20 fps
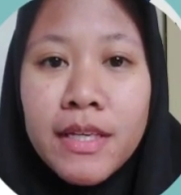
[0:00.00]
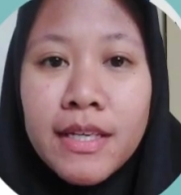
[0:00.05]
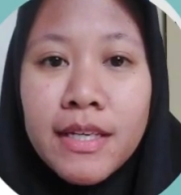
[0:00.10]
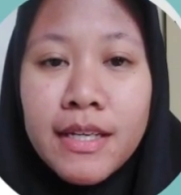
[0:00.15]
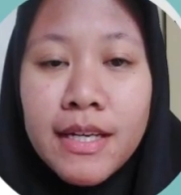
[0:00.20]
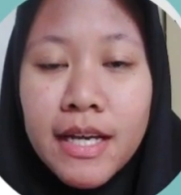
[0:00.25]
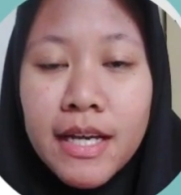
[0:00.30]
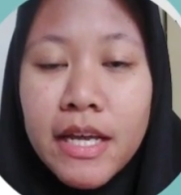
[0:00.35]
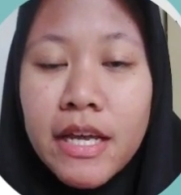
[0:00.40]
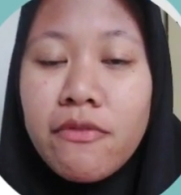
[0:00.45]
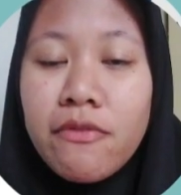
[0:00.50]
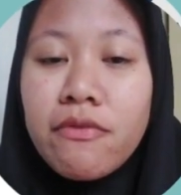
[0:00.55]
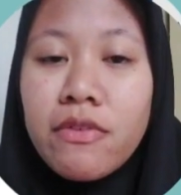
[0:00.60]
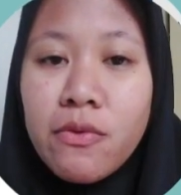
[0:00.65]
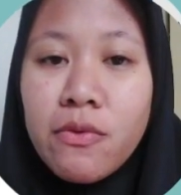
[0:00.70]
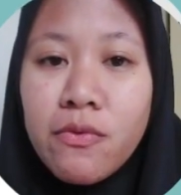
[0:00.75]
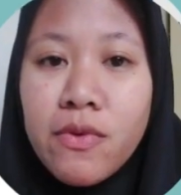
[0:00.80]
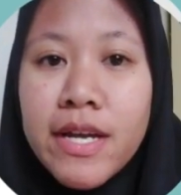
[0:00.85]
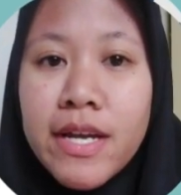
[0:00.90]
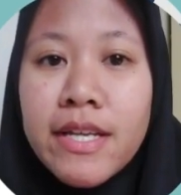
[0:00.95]
and hi
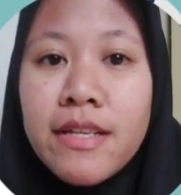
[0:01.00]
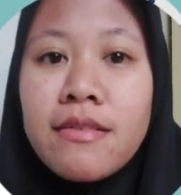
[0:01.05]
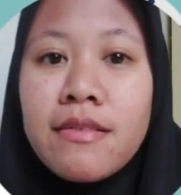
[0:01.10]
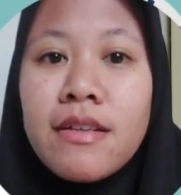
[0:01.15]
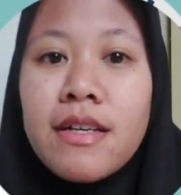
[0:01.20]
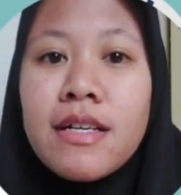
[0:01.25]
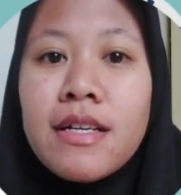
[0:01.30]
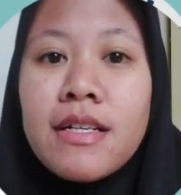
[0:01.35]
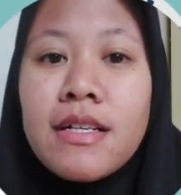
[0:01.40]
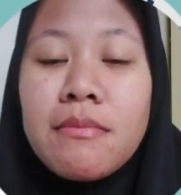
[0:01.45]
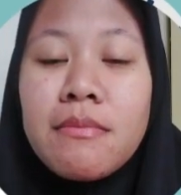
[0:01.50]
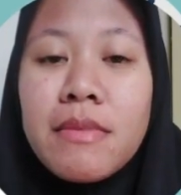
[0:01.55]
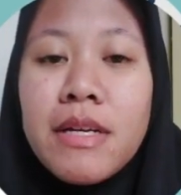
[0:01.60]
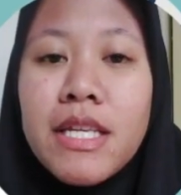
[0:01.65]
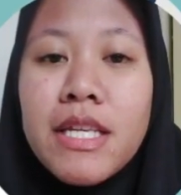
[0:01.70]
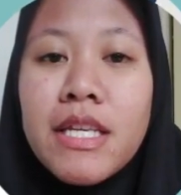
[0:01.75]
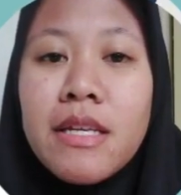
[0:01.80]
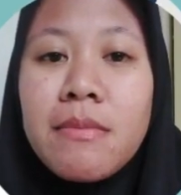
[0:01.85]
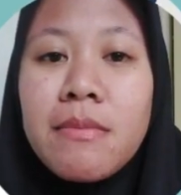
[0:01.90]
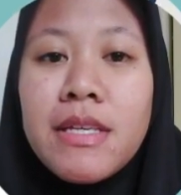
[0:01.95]
everyone. My
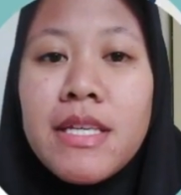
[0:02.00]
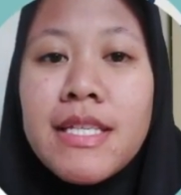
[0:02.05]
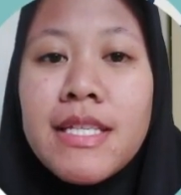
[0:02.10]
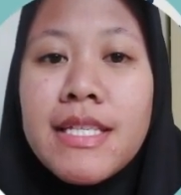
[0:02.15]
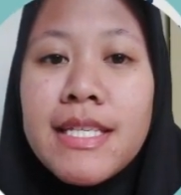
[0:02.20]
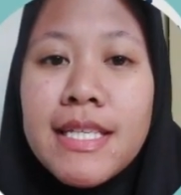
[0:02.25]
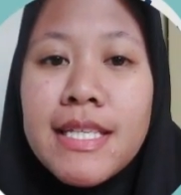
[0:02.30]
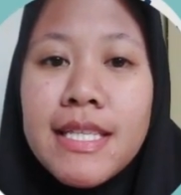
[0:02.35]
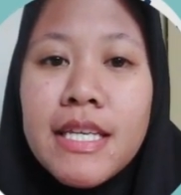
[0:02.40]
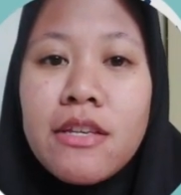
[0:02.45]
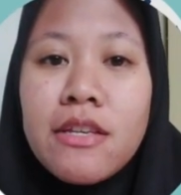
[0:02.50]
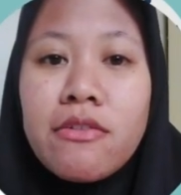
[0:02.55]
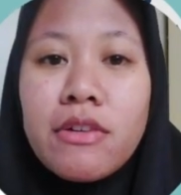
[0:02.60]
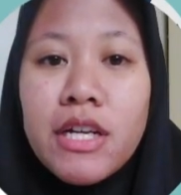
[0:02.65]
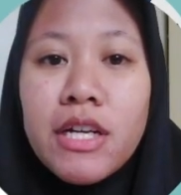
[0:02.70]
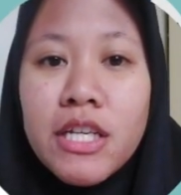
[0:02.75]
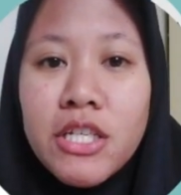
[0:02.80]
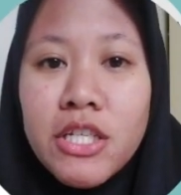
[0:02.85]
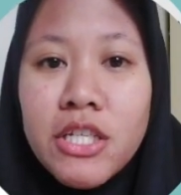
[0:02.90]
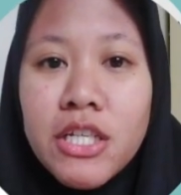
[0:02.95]
name is Siti Nur
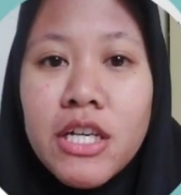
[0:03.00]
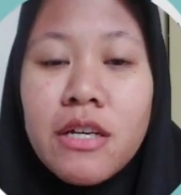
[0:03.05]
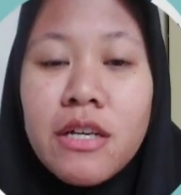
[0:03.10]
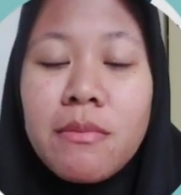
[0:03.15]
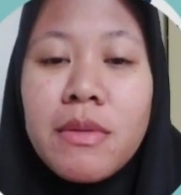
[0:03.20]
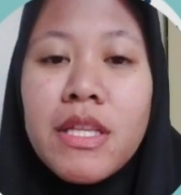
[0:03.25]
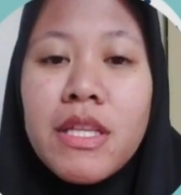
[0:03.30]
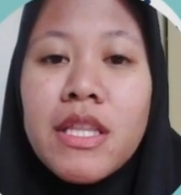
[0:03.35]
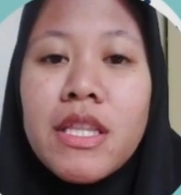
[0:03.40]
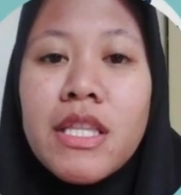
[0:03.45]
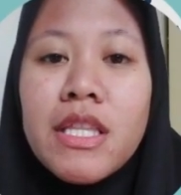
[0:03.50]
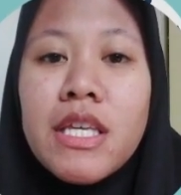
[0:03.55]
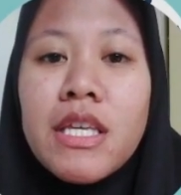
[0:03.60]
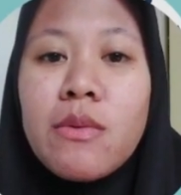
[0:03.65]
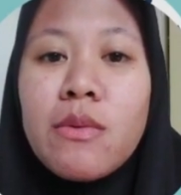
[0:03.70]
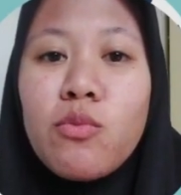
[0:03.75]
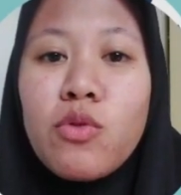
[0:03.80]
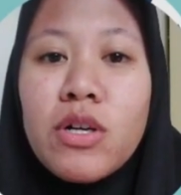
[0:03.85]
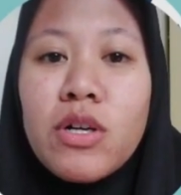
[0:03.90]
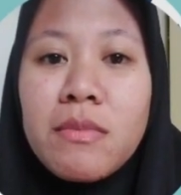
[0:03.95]
Aisyah binti
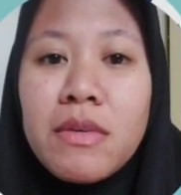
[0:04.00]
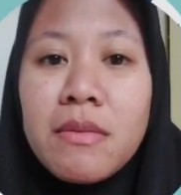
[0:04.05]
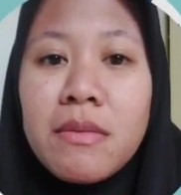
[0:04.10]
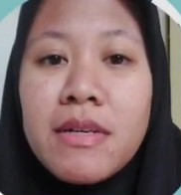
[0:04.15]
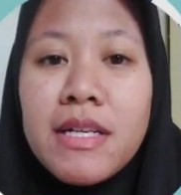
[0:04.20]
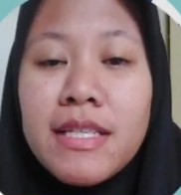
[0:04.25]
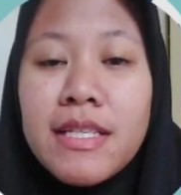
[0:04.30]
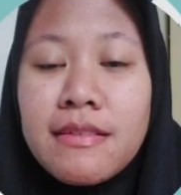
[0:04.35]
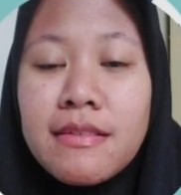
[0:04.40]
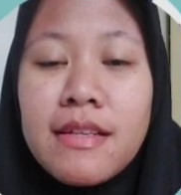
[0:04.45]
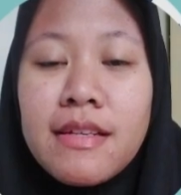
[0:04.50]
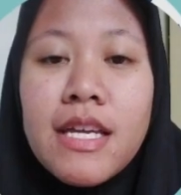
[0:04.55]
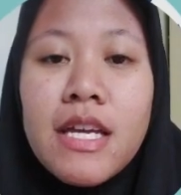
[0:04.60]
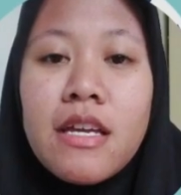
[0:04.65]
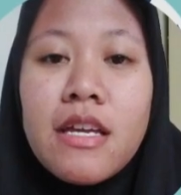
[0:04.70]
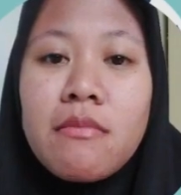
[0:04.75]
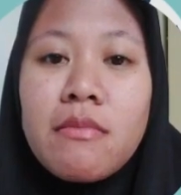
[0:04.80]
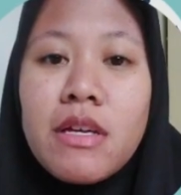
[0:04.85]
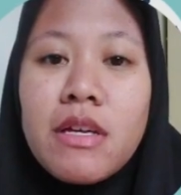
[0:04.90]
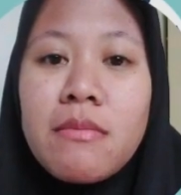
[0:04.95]
Muhammad Basri
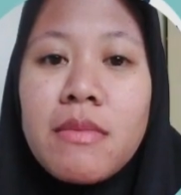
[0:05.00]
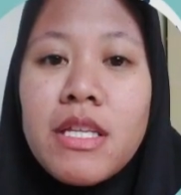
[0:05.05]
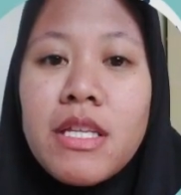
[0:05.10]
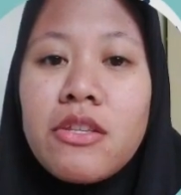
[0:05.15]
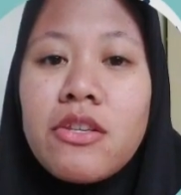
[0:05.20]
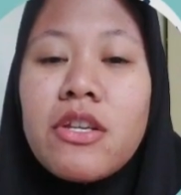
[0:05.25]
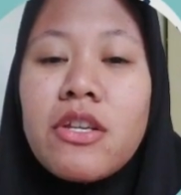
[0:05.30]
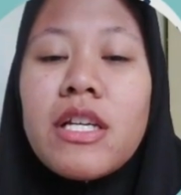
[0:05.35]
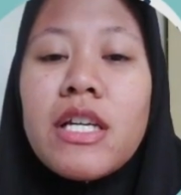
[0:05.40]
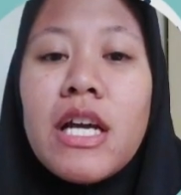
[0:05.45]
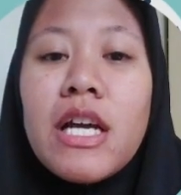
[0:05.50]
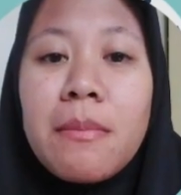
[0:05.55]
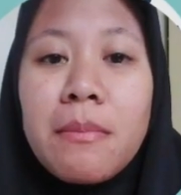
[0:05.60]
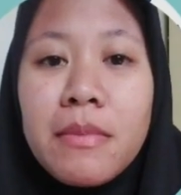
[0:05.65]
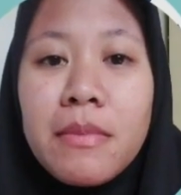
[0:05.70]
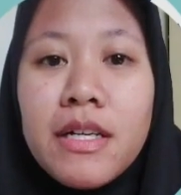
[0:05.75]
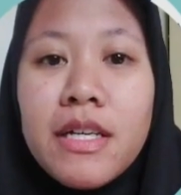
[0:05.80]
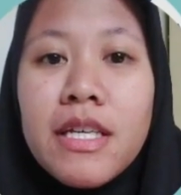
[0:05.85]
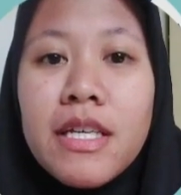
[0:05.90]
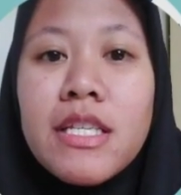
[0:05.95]
and my metric
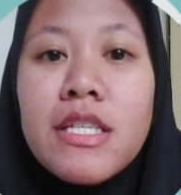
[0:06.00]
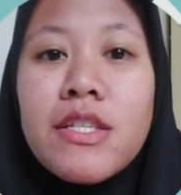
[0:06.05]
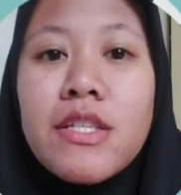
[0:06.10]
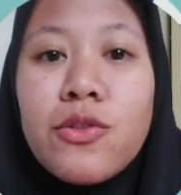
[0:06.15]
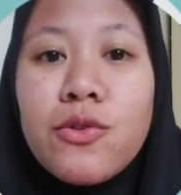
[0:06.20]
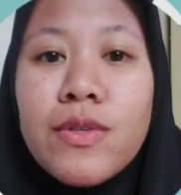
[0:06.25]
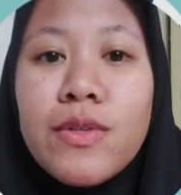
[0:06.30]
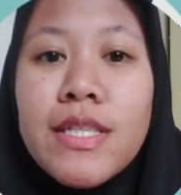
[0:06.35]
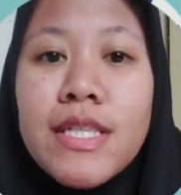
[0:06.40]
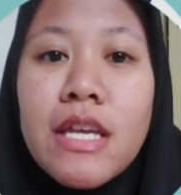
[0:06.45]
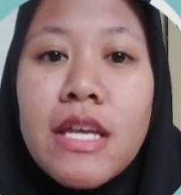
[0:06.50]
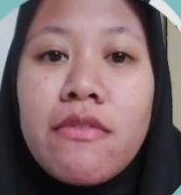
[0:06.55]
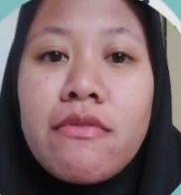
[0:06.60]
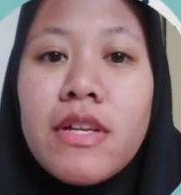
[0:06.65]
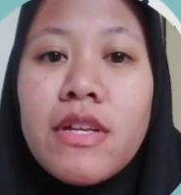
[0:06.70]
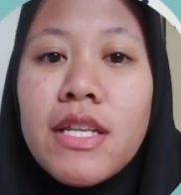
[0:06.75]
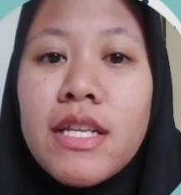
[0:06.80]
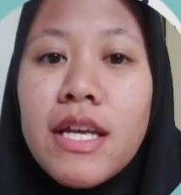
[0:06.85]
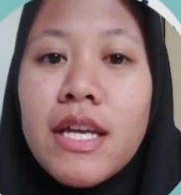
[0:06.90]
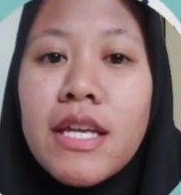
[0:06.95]
number is
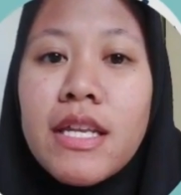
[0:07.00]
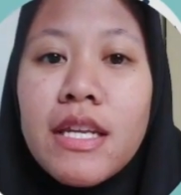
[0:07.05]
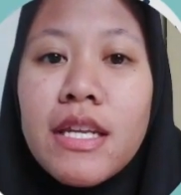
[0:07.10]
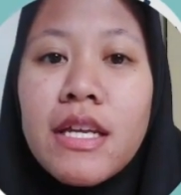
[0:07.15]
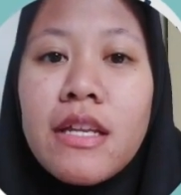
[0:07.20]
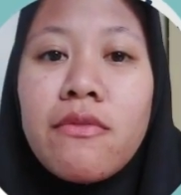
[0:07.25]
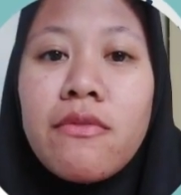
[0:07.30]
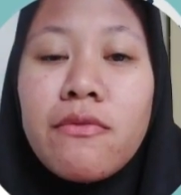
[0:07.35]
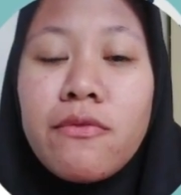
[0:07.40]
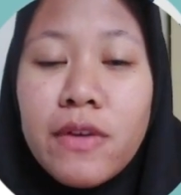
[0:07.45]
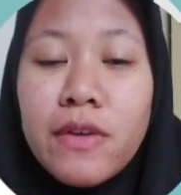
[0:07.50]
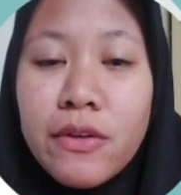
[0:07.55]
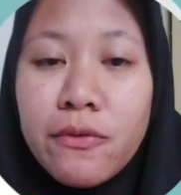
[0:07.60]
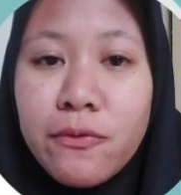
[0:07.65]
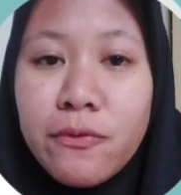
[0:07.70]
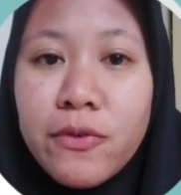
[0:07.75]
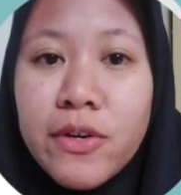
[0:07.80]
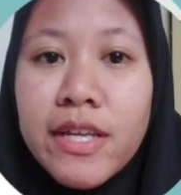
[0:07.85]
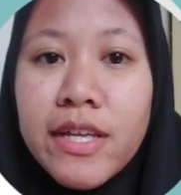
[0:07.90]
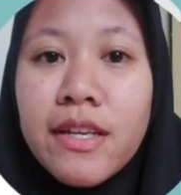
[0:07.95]

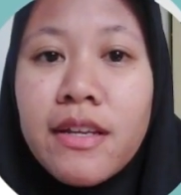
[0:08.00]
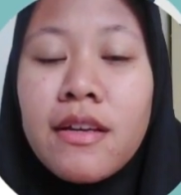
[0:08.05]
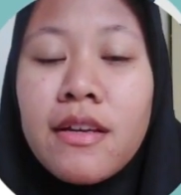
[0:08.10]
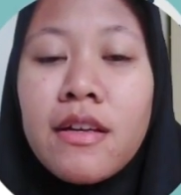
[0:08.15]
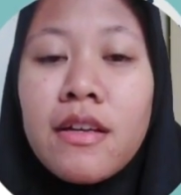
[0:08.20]
279951.